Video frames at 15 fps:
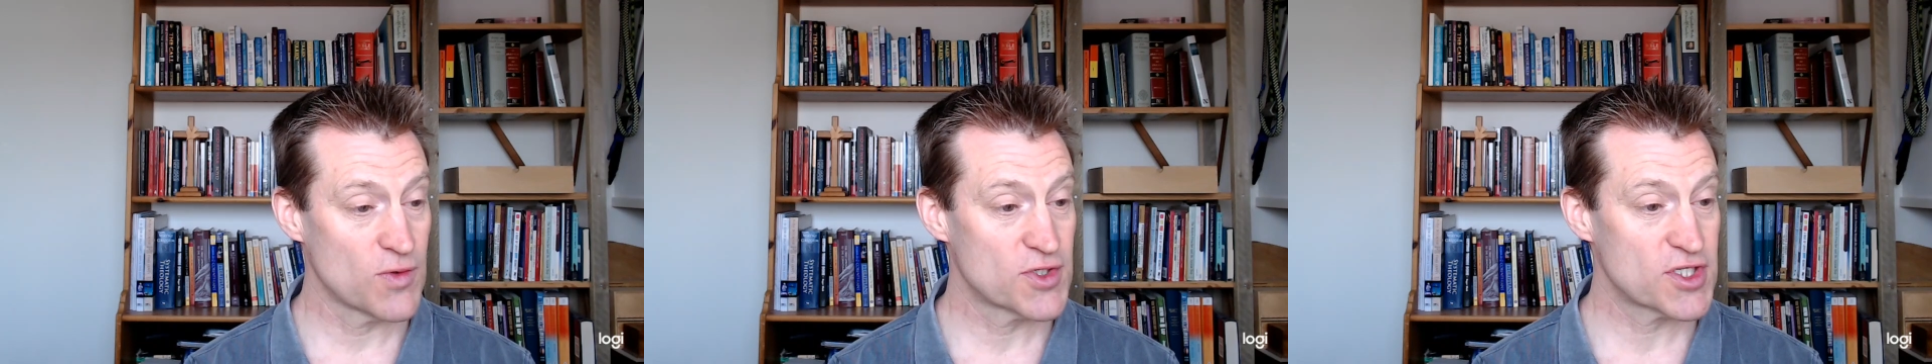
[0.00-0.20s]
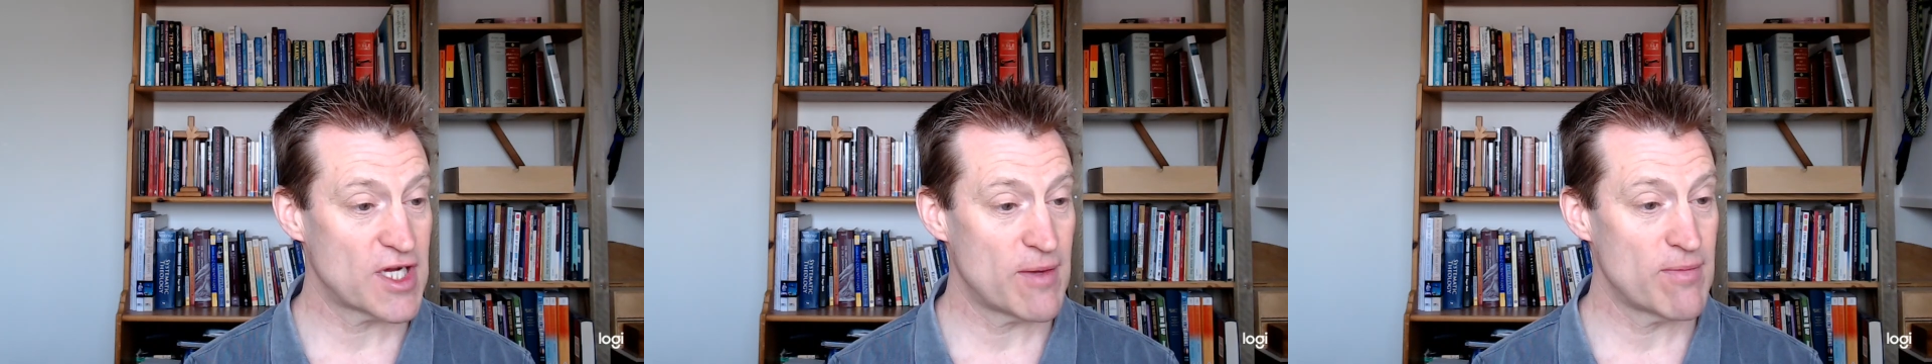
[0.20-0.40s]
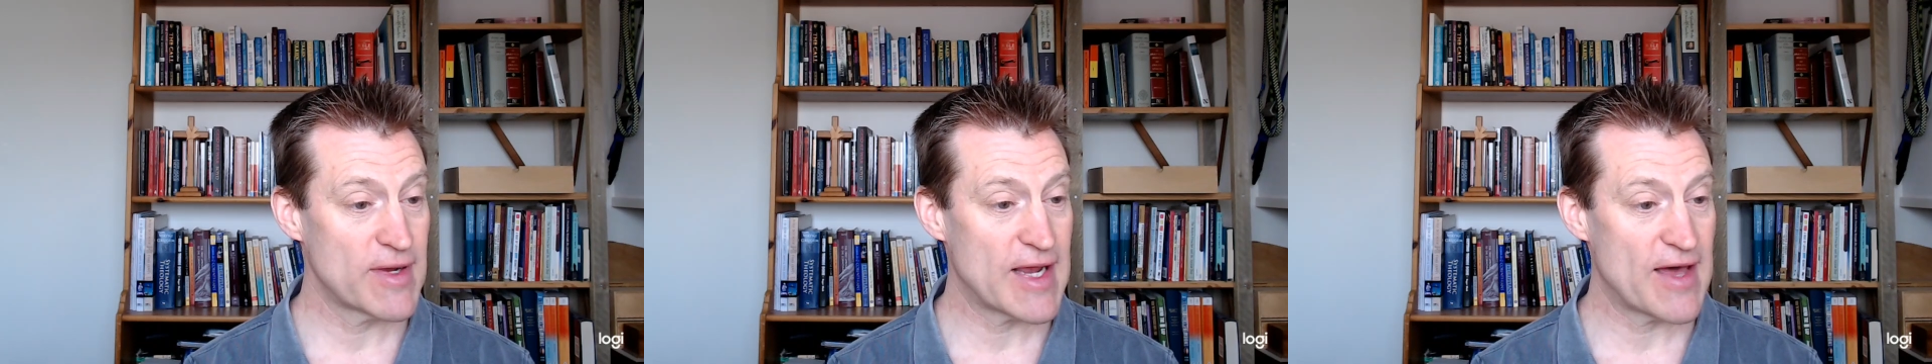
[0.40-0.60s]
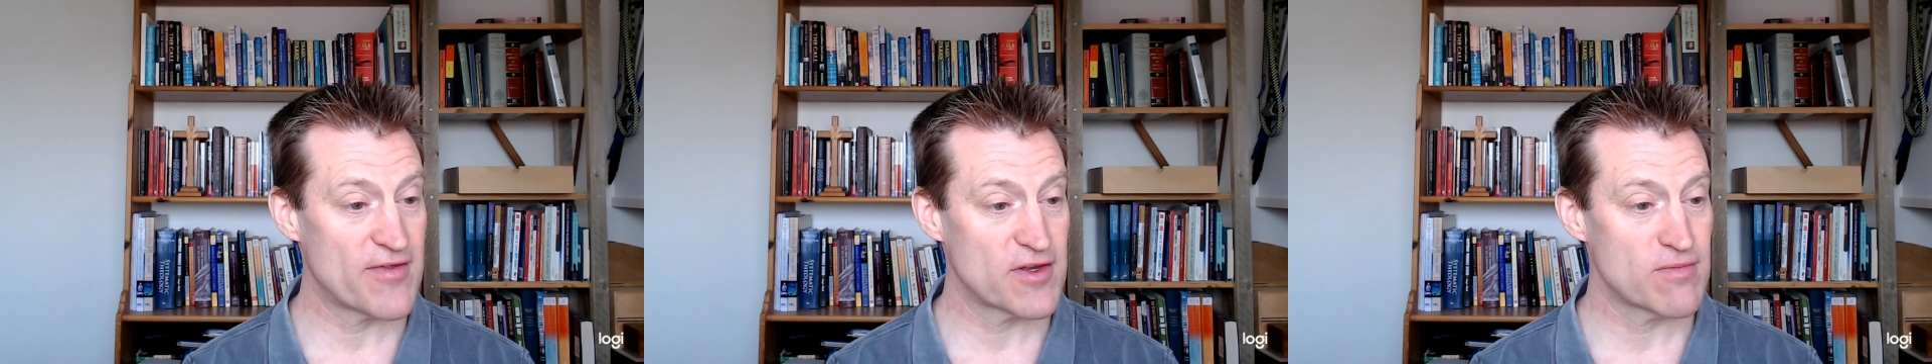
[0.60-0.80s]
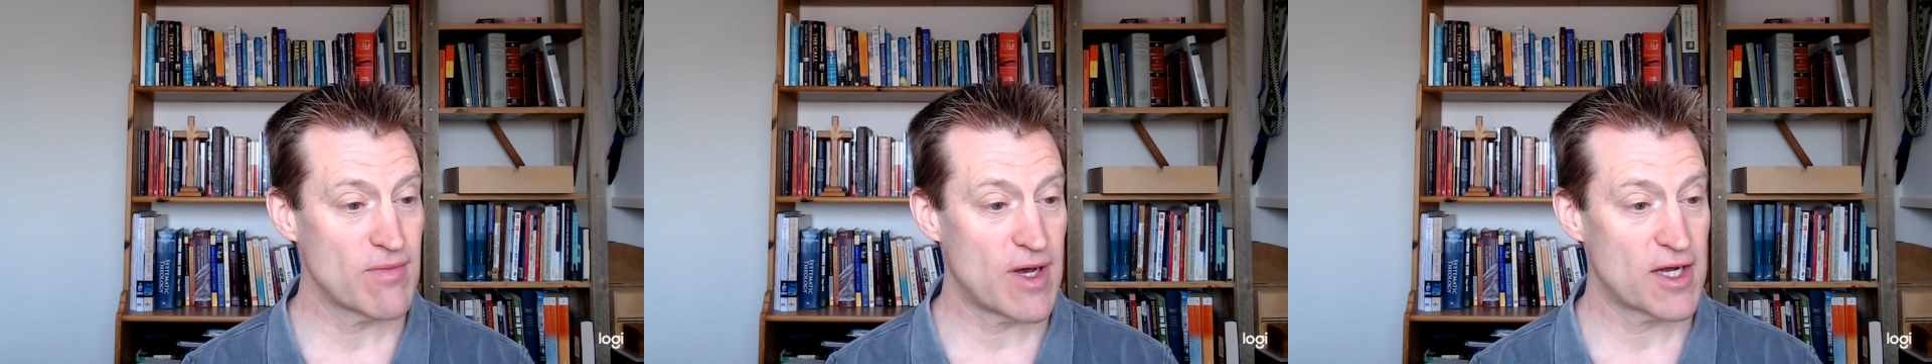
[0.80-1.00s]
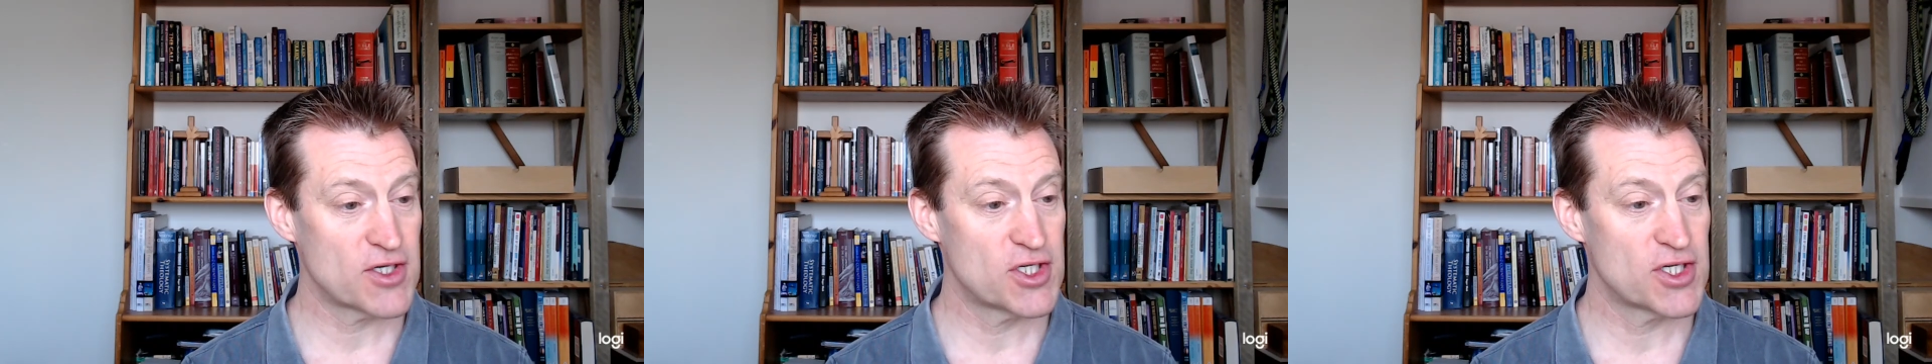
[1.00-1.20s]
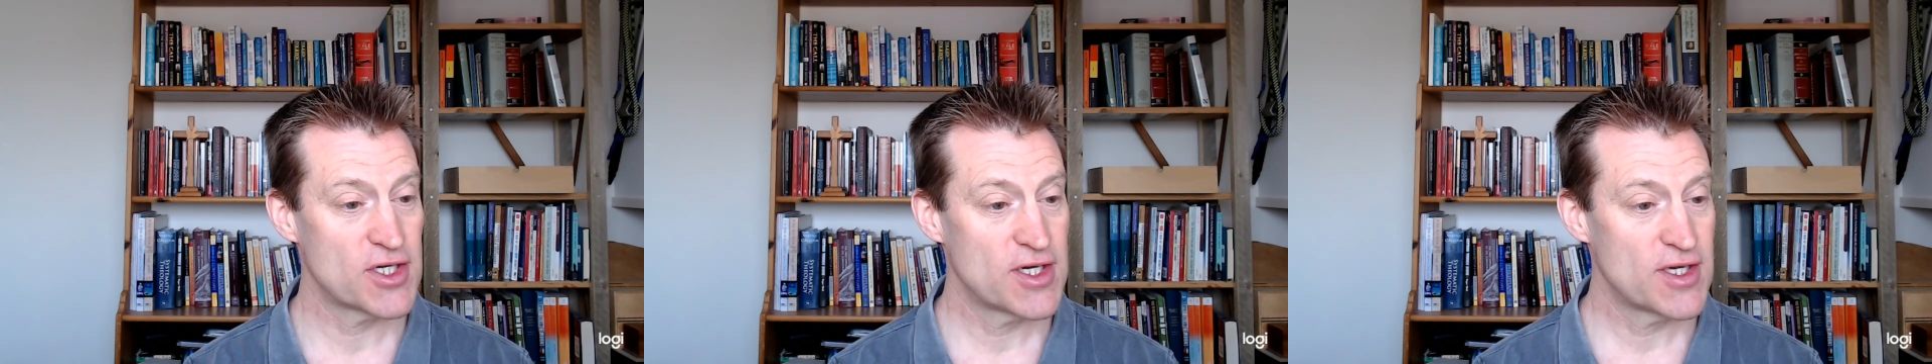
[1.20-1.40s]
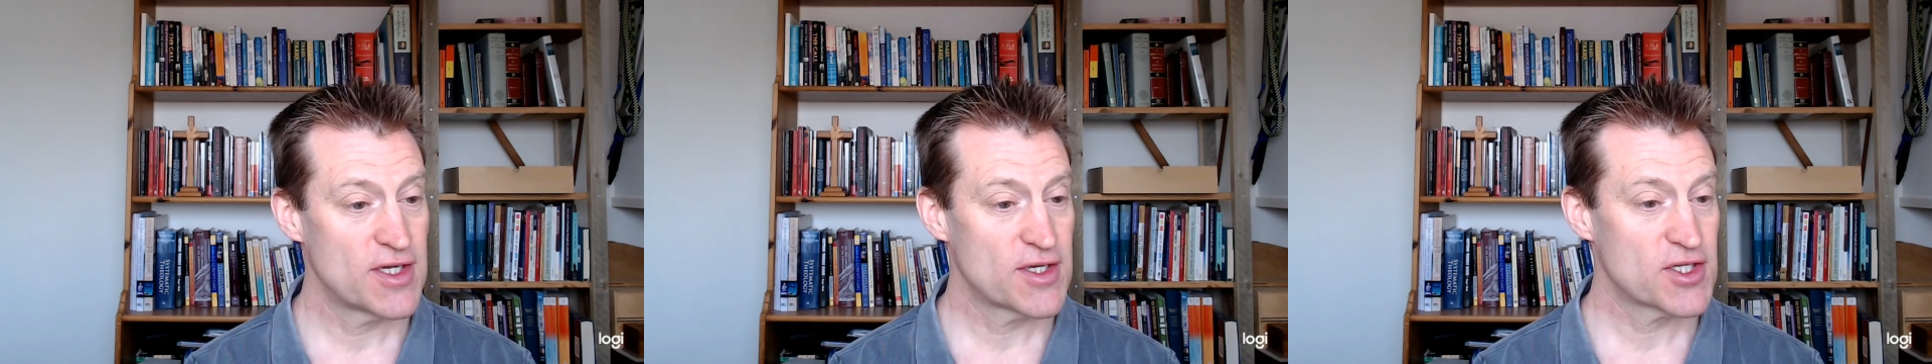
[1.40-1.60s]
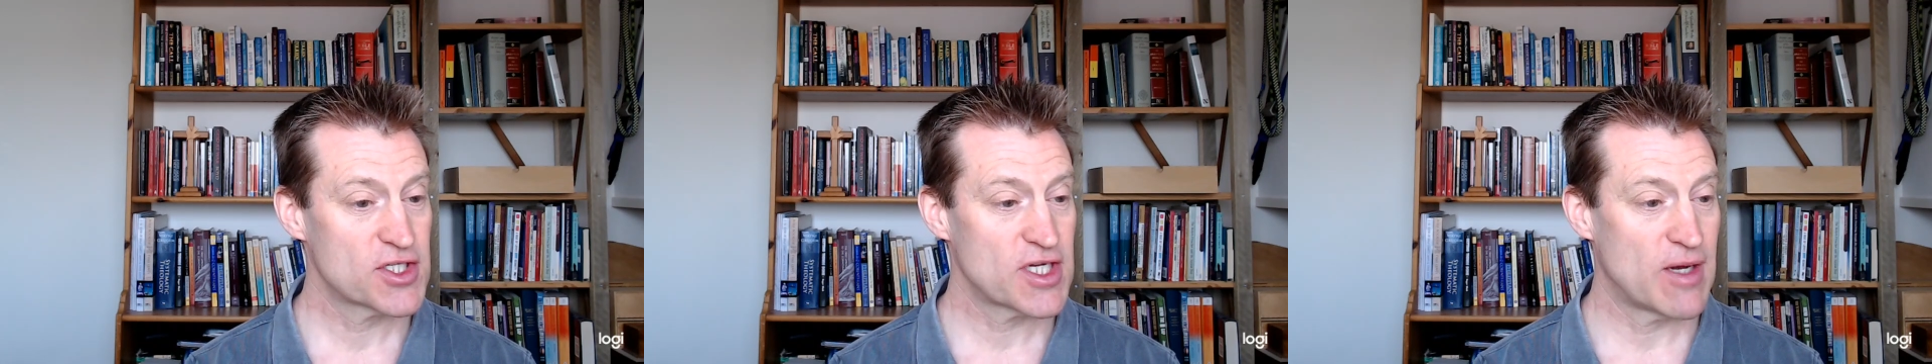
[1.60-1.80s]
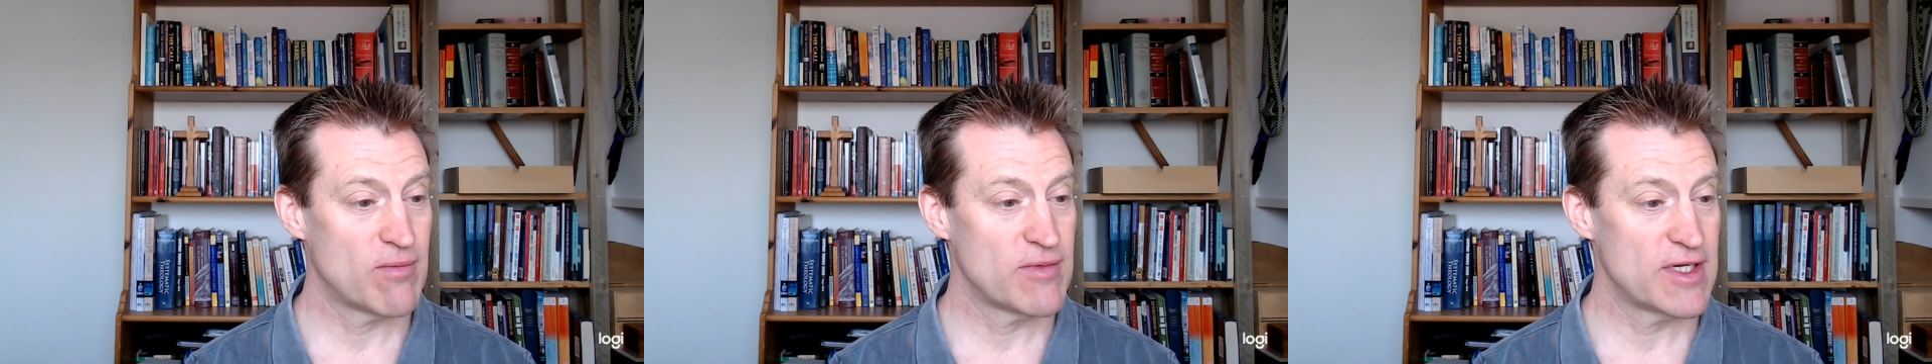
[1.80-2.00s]
Some gathered much,
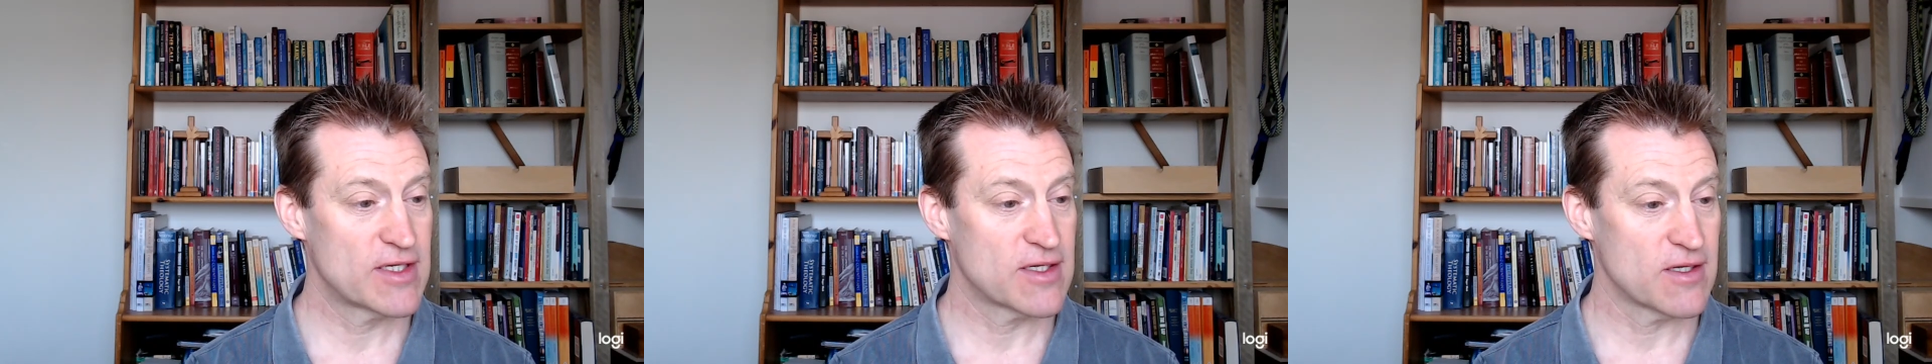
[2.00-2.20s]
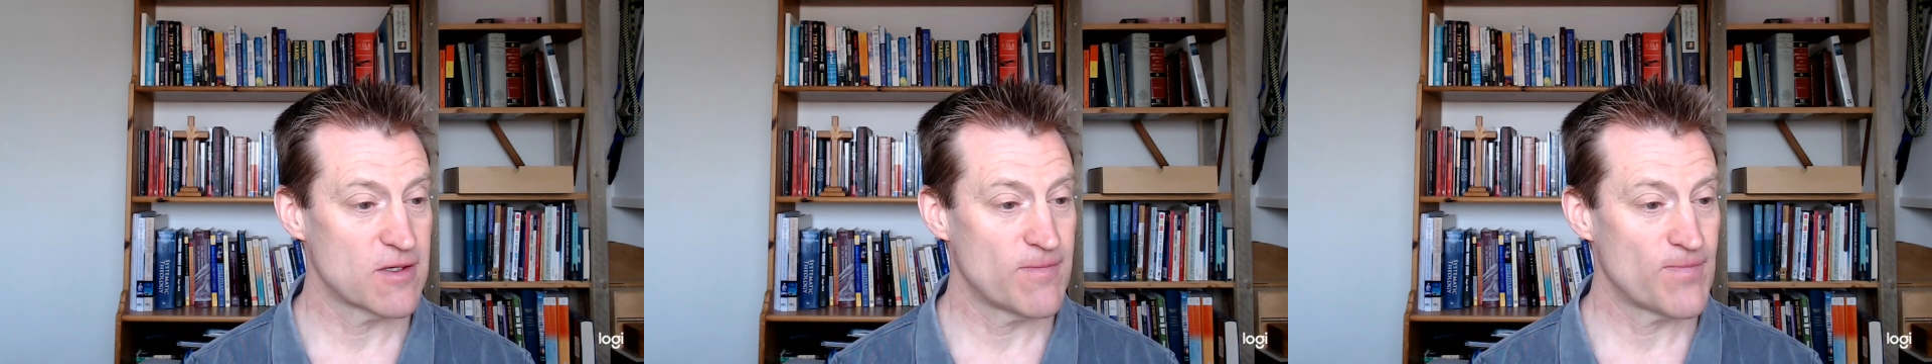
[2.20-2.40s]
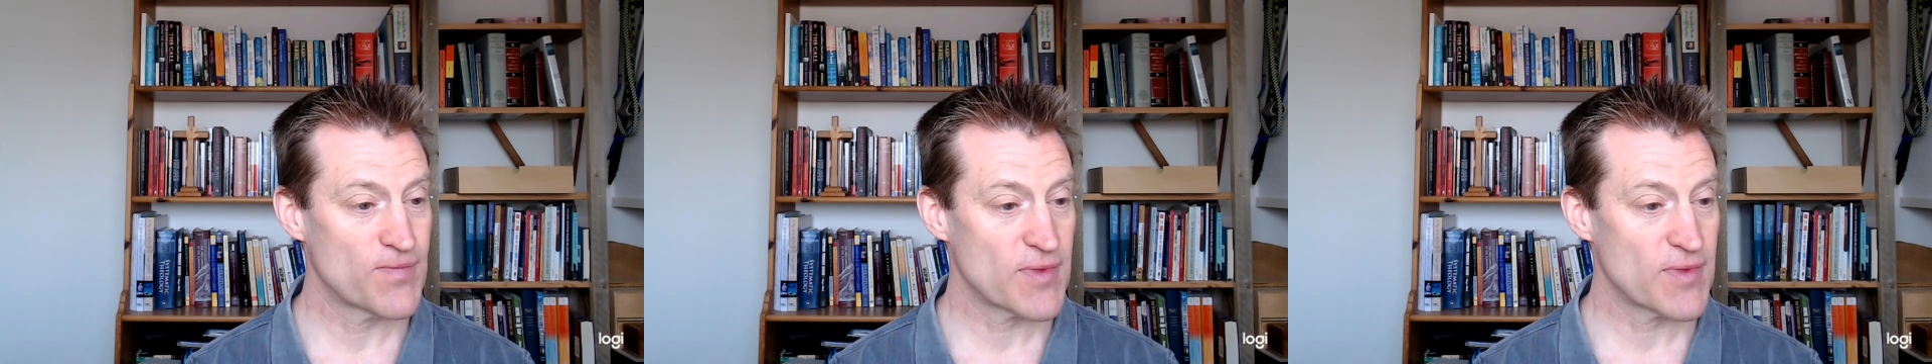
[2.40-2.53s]
some little.